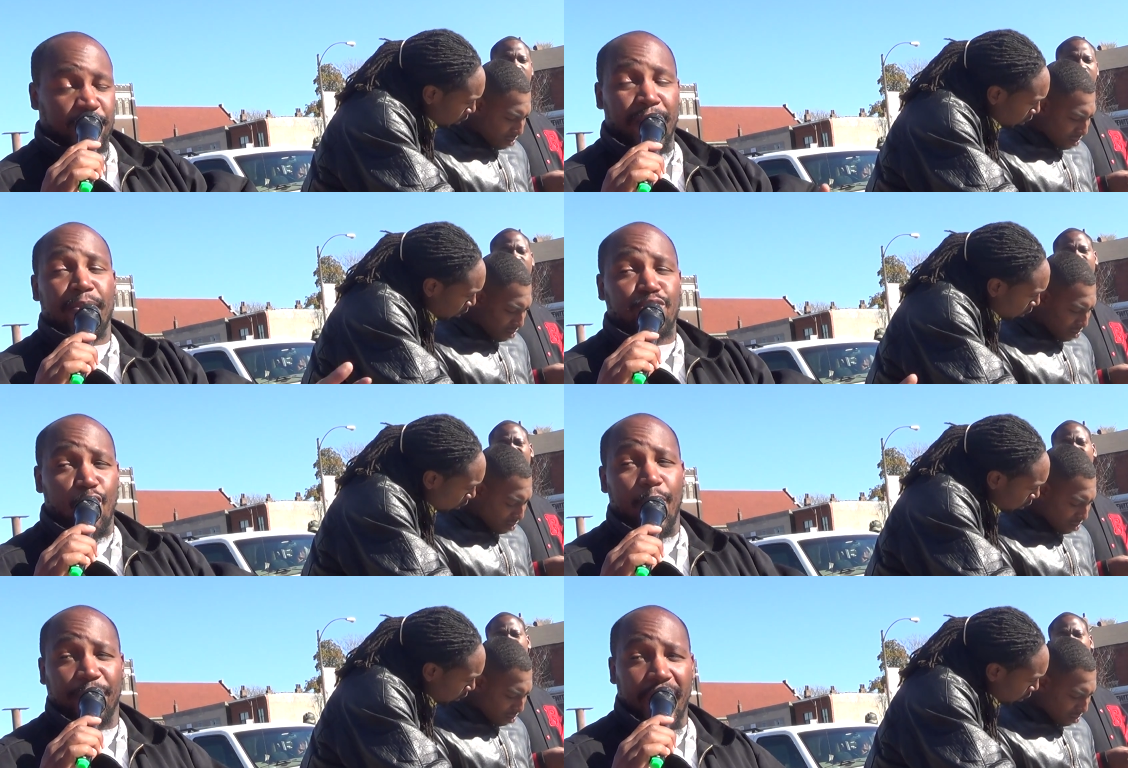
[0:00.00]
Speaker 1: people right.
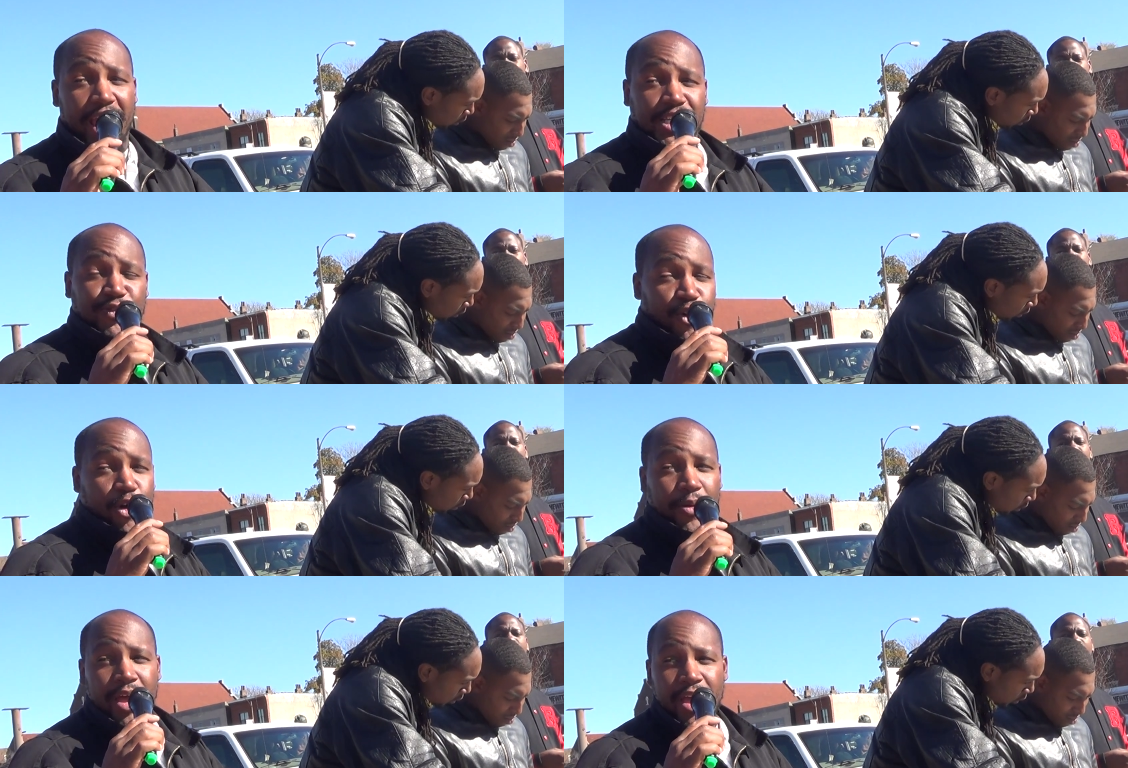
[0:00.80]
doing things for
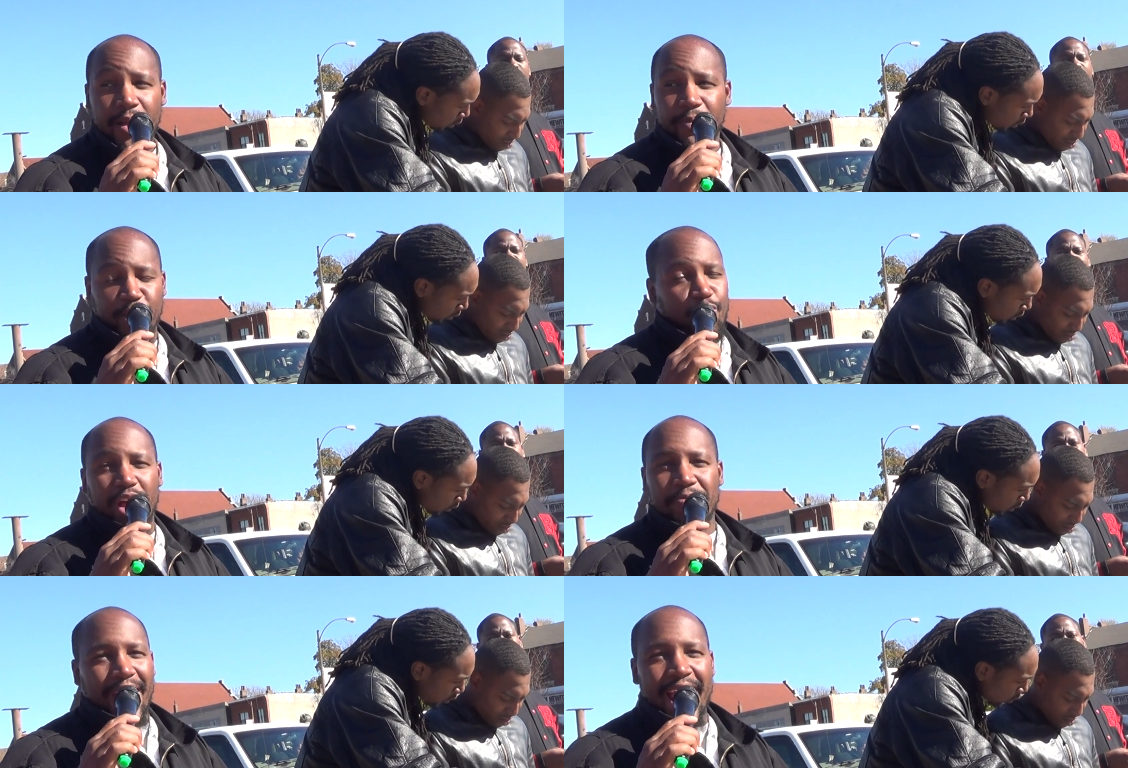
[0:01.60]
them. Right. You
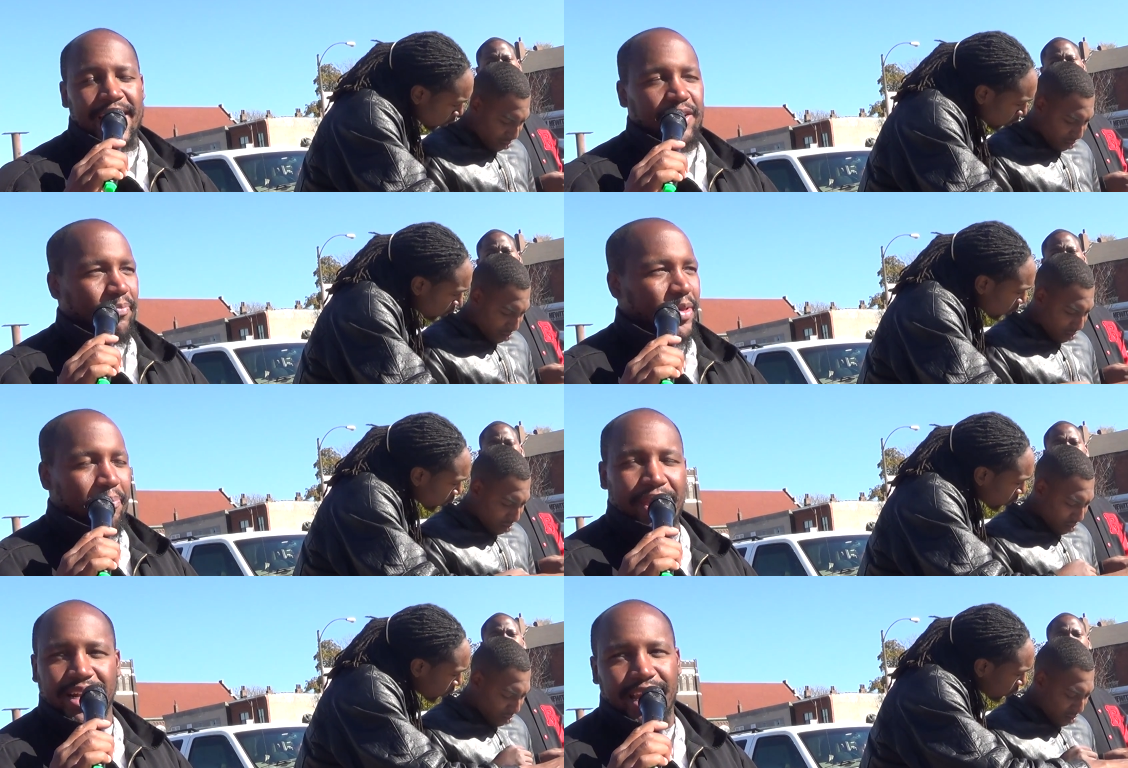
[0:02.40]
weren't made to,
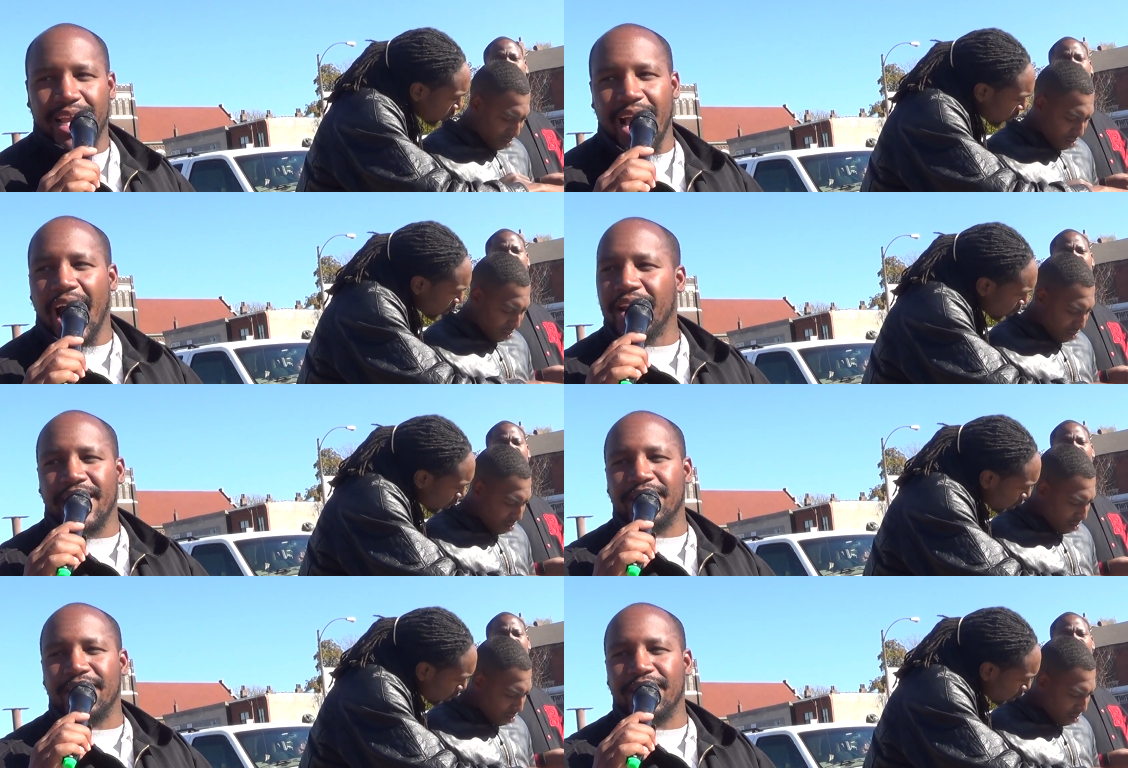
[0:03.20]
to, pick that cotton and